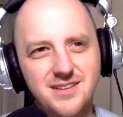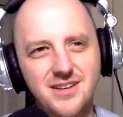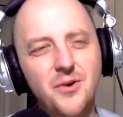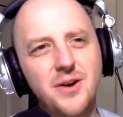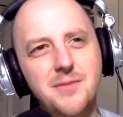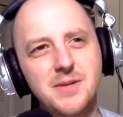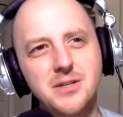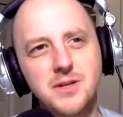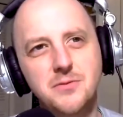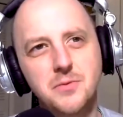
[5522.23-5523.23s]
no? It can't be
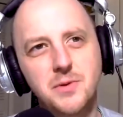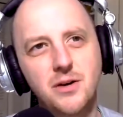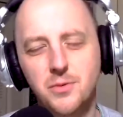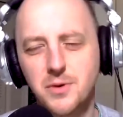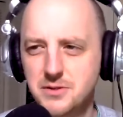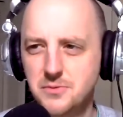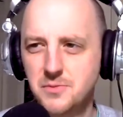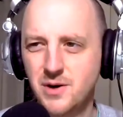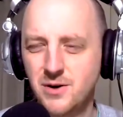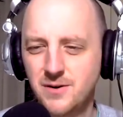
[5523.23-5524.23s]
2 weeks from tomorrow. 3 weeks from
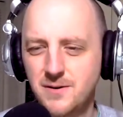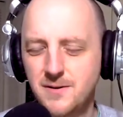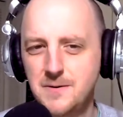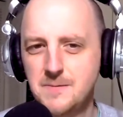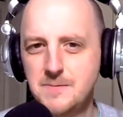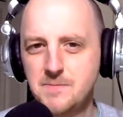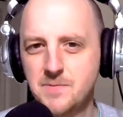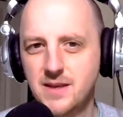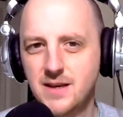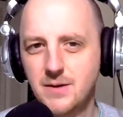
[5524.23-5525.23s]
tomorrow.
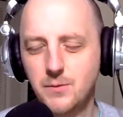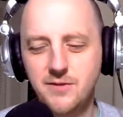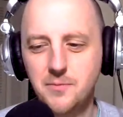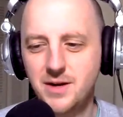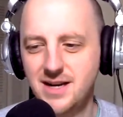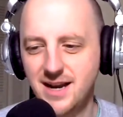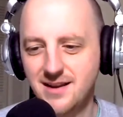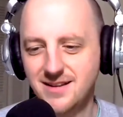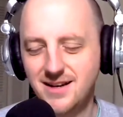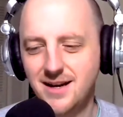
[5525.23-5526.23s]
Whatever Monday
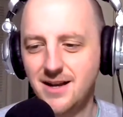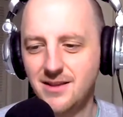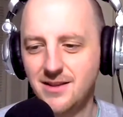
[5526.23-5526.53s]
of